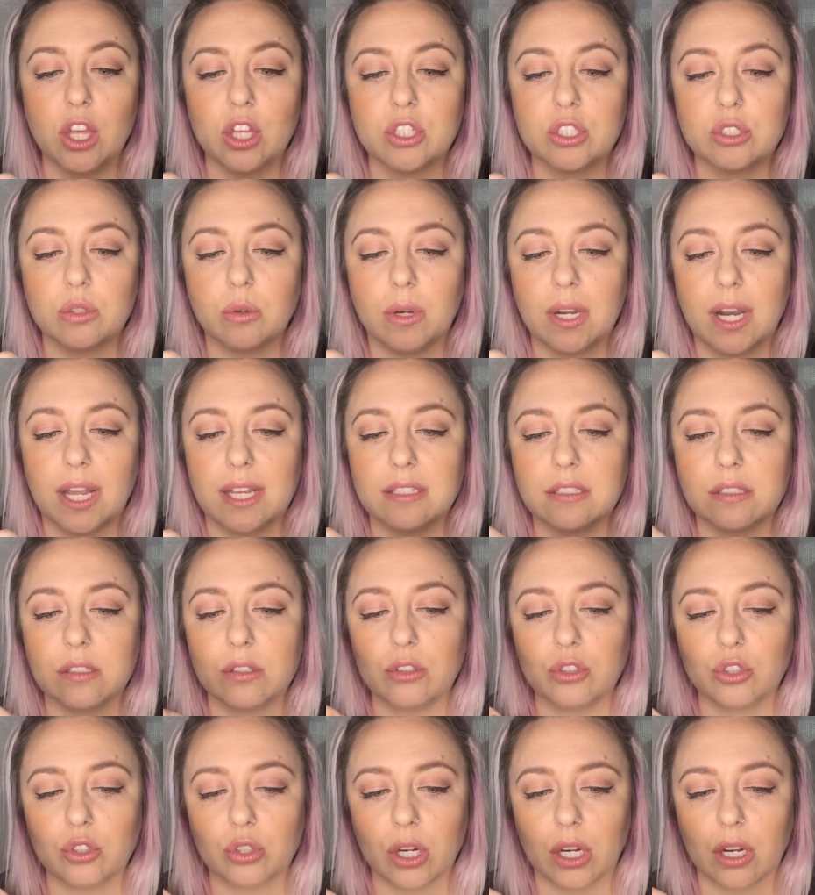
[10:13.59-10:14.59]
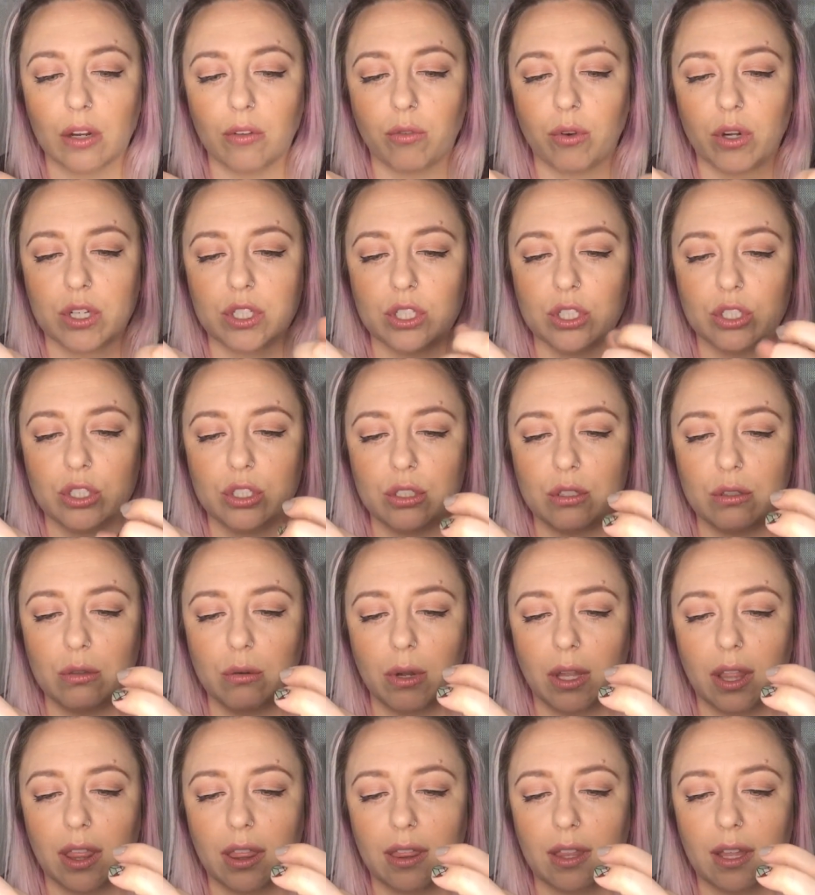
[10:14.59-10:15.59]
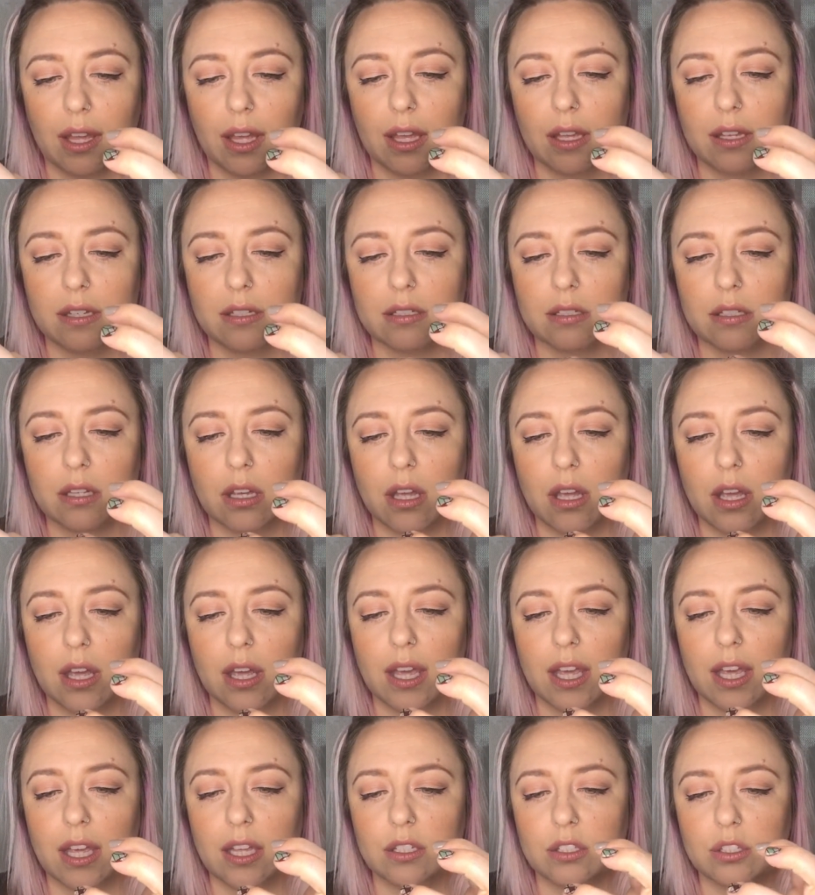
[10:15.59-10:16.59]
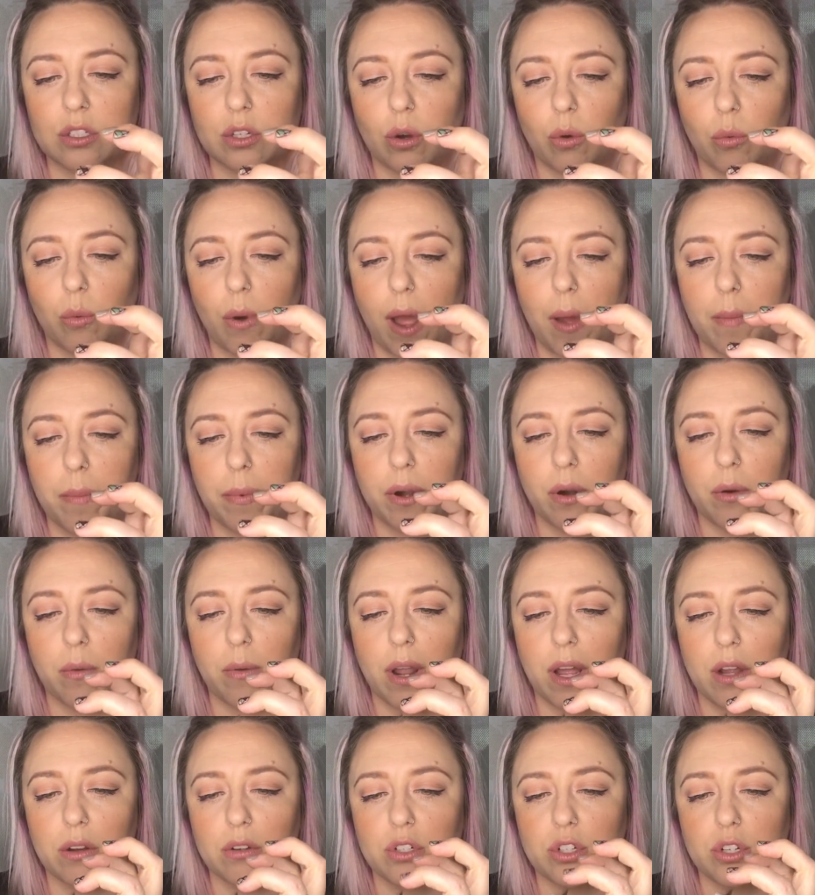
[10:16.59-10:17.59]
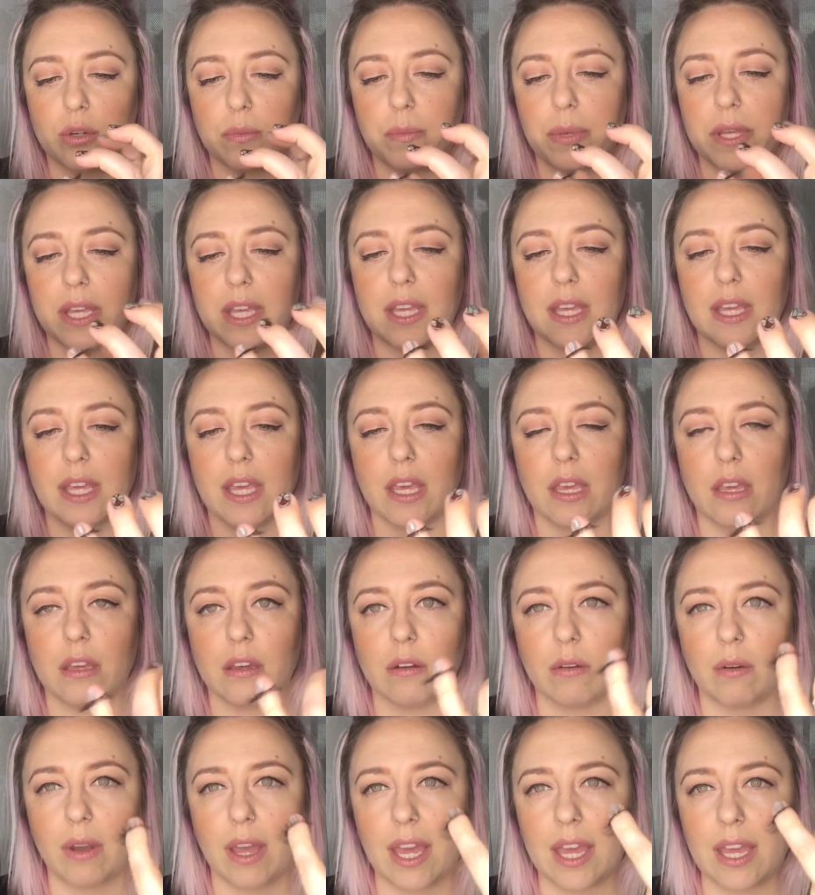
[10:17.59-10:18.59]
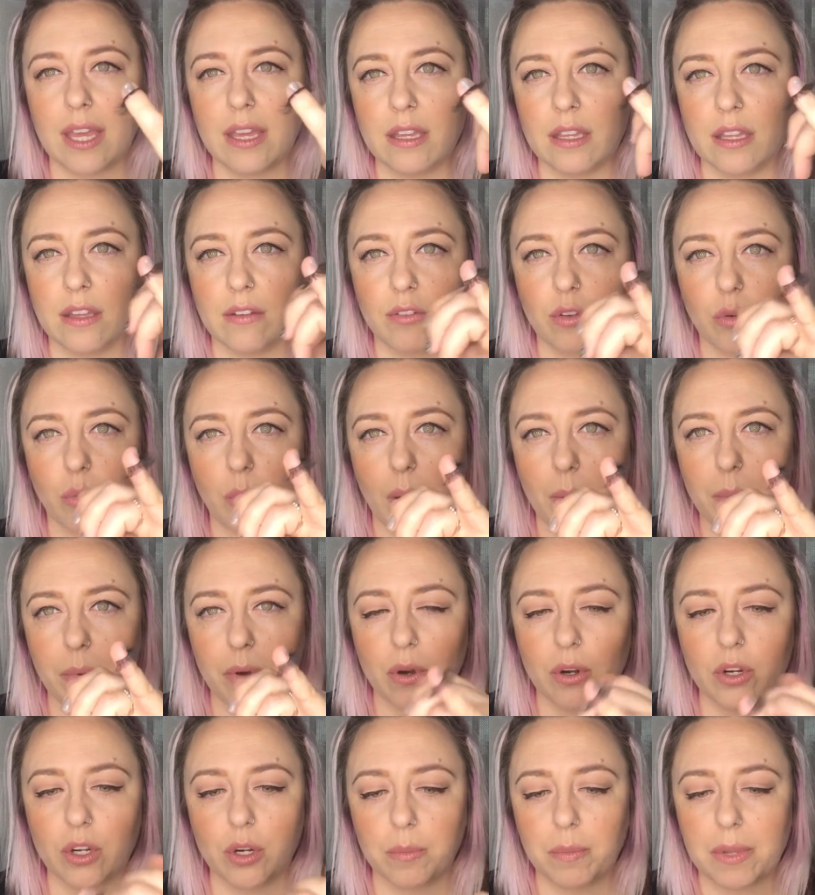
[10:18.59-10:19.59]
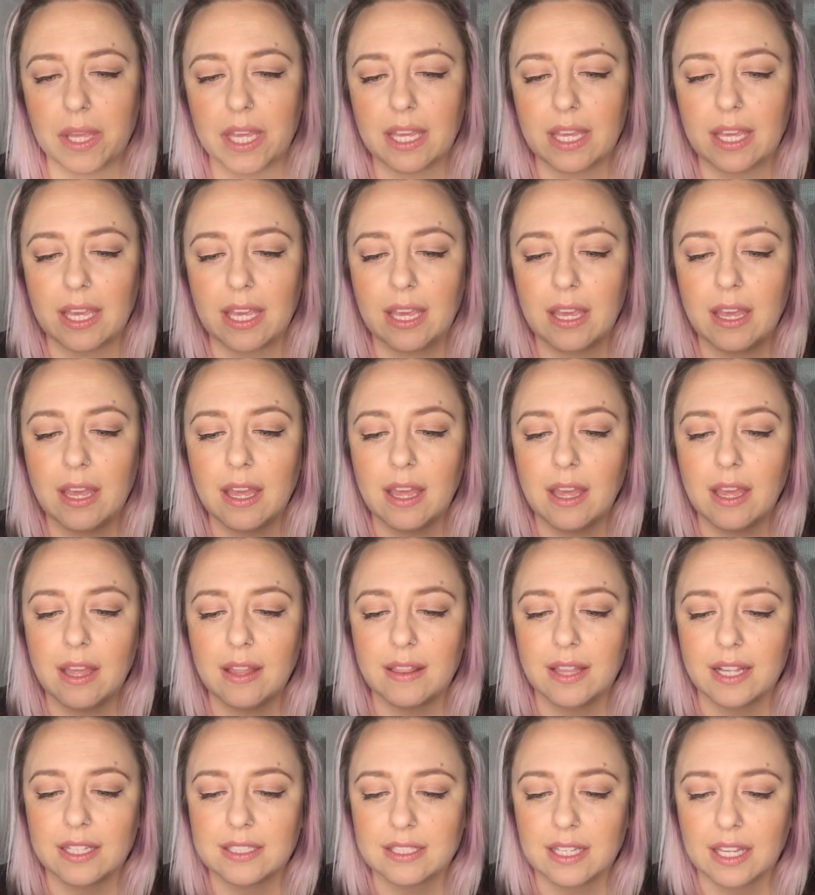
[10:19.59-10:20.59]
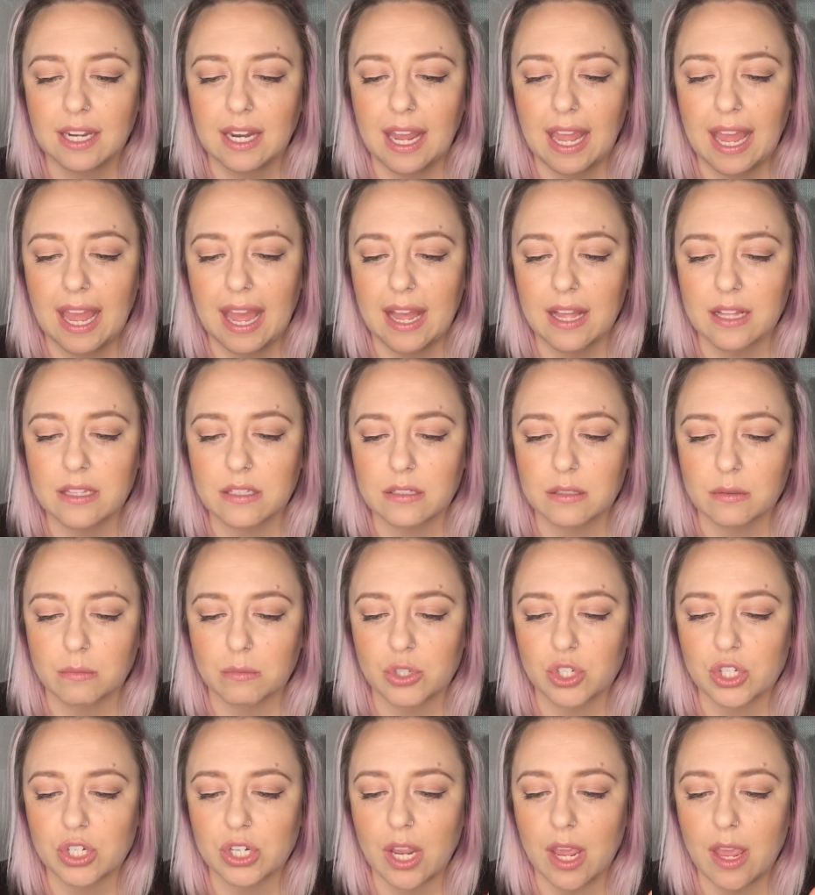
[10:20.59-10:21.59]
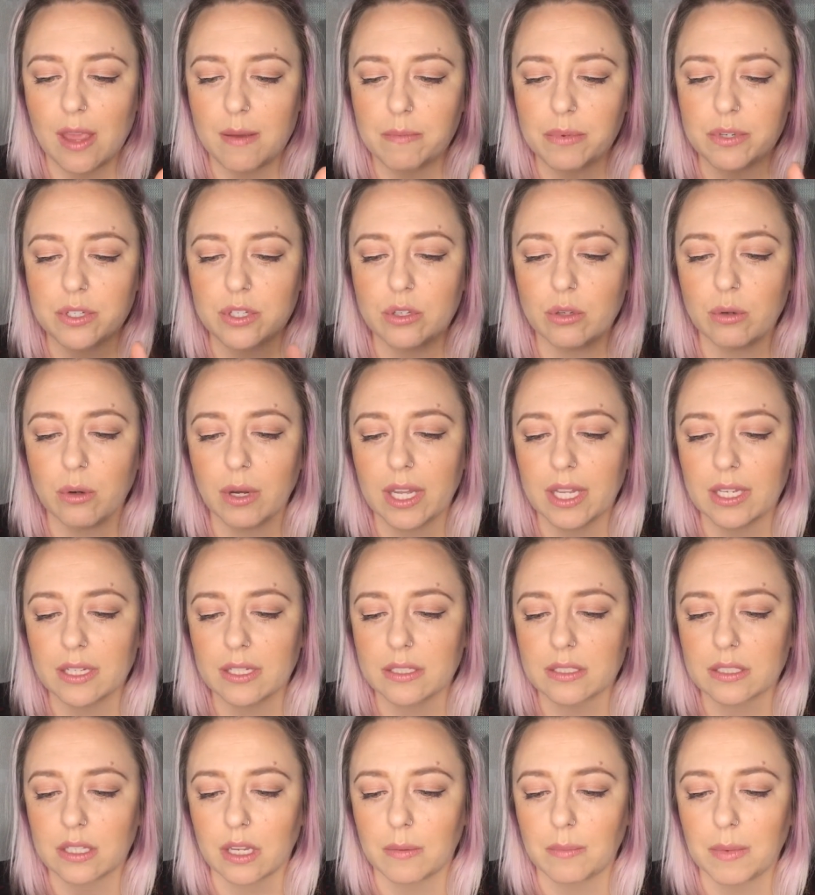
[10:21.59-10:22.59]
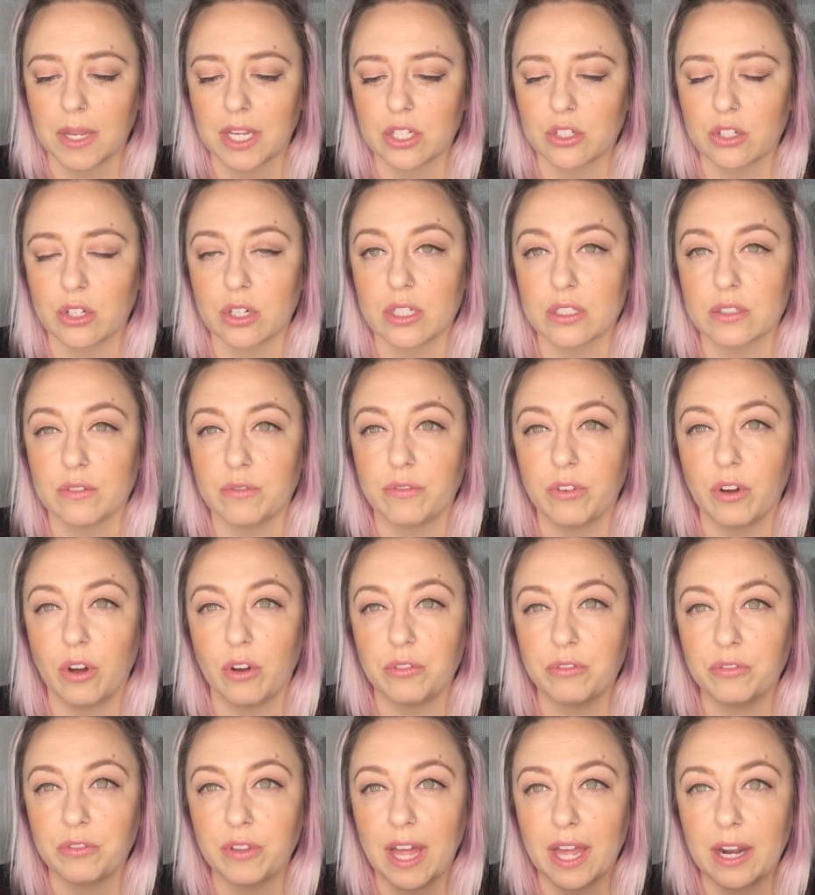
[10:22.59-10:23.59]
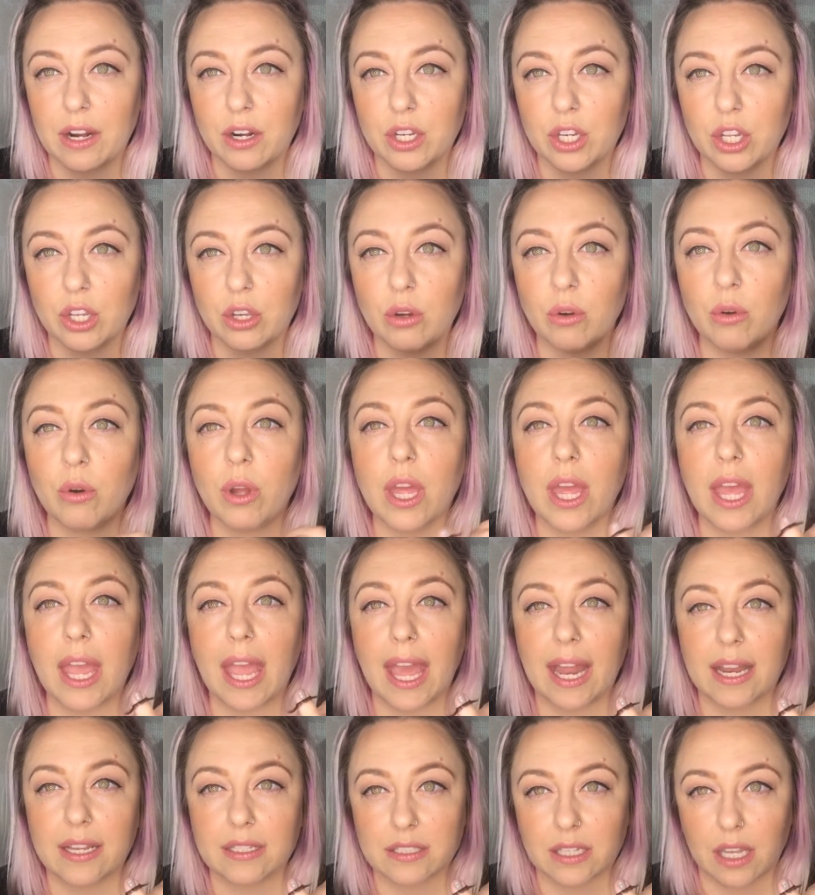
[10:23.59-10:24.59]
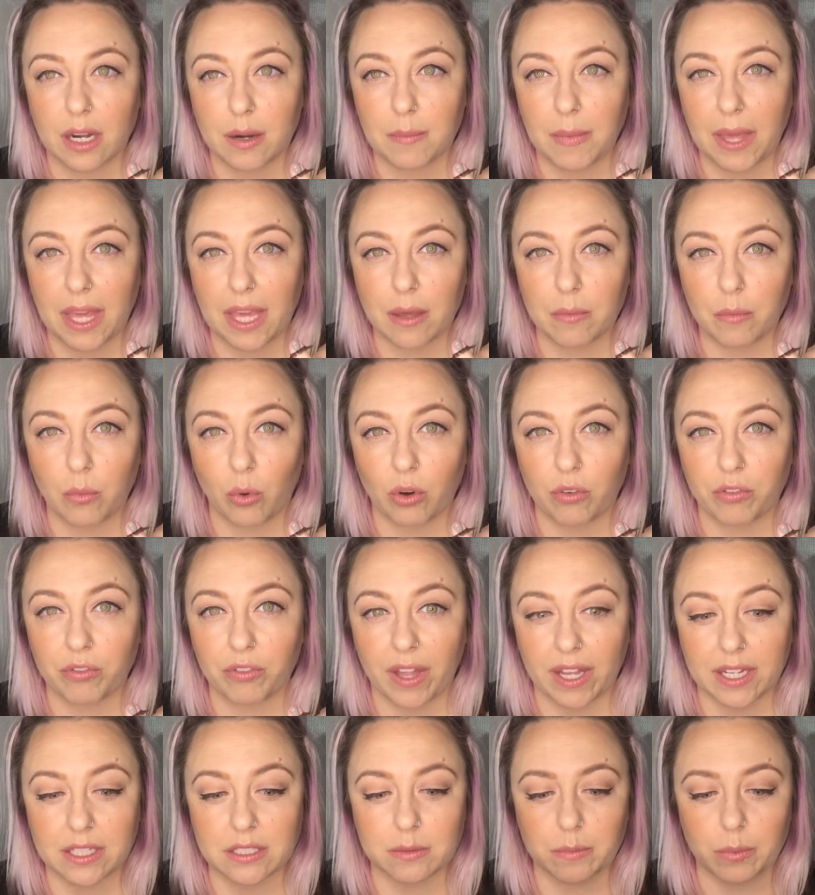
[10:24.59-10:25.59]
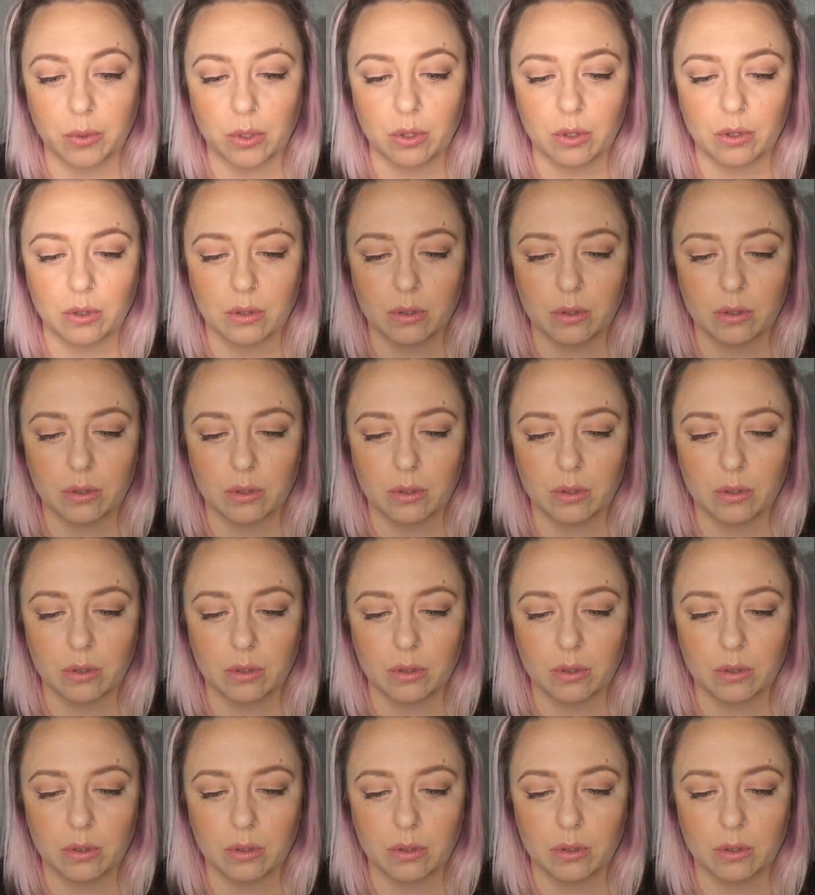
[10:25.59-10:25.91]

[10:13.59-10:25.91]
So a nice little trick of what to do with this is to wrap it around your pinky, okay? If you wrap it around your pinky, that's gonna add some shape to it. It's gonna make sure it doesn't fall flat on you, and it's gonna make it more flexible.